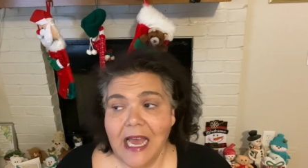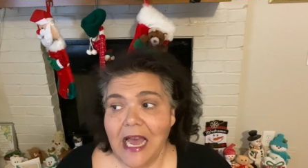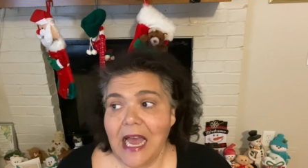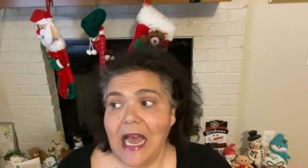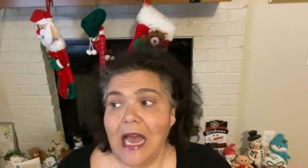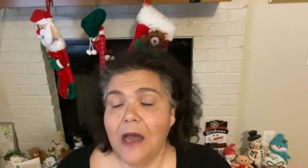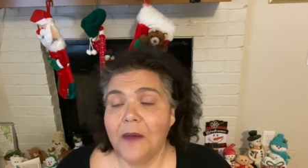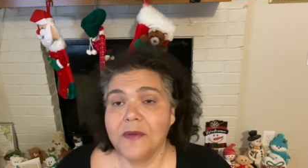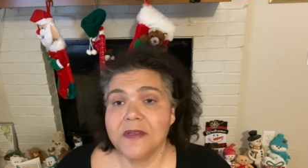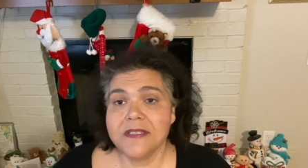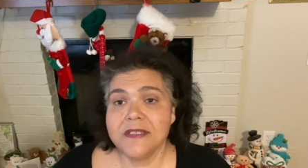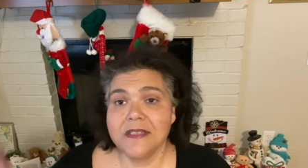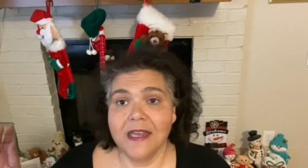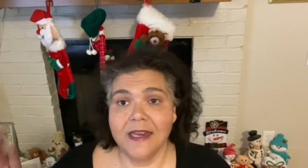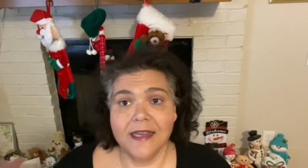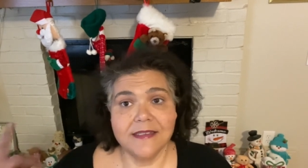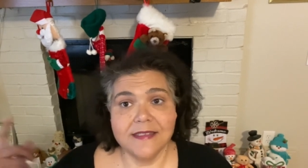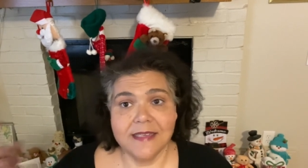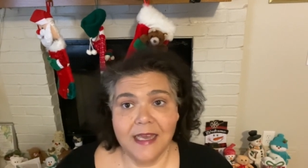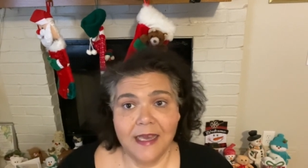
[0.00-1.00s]
I was
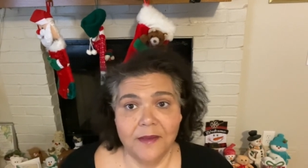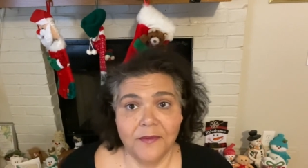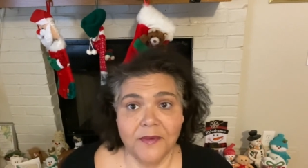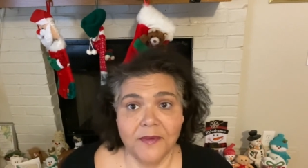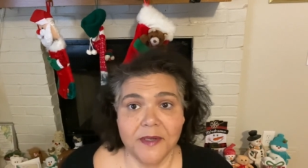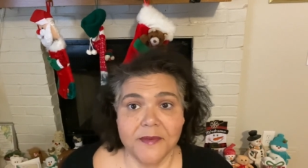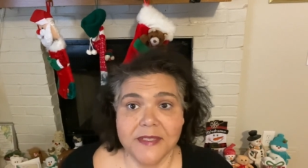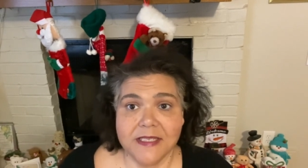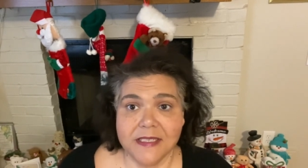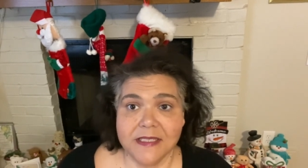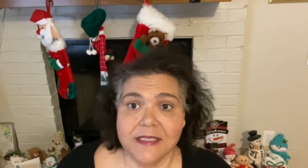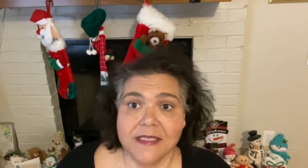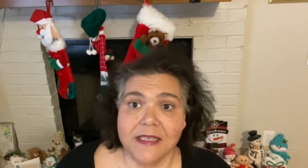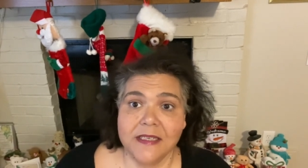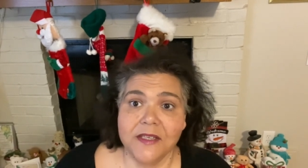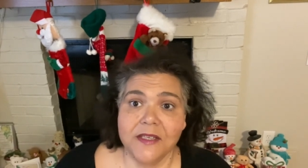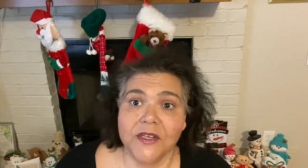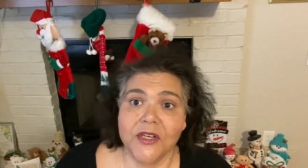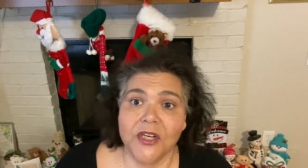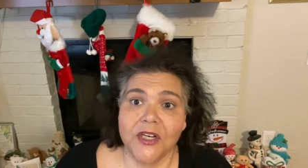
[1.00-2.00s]
not outside when it was
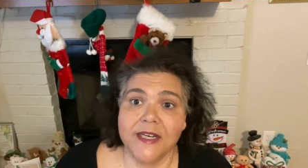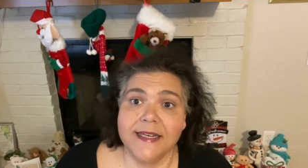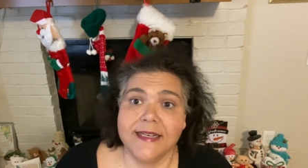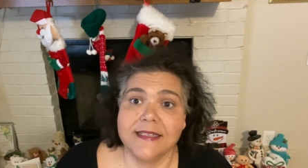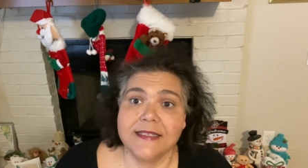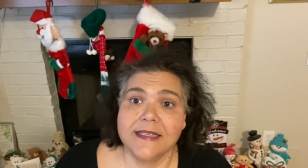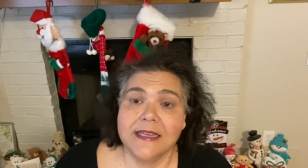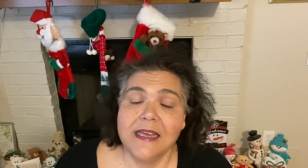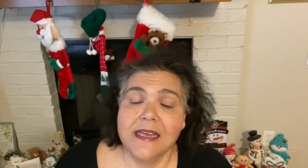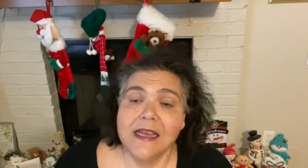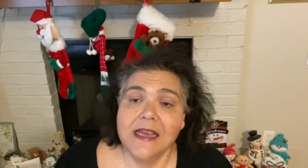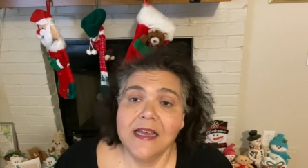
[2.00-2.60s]
16 degrees.